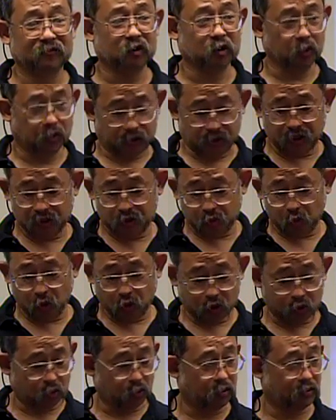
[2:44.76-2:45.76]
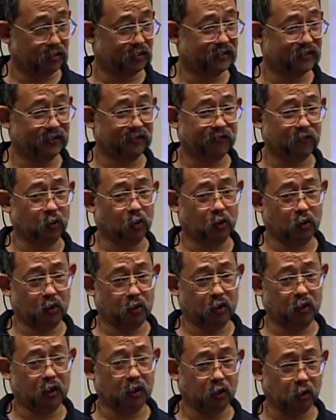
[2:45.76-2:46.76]
So it does work
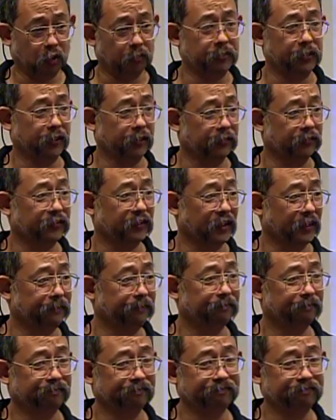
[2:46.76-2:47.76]
for a long period of time.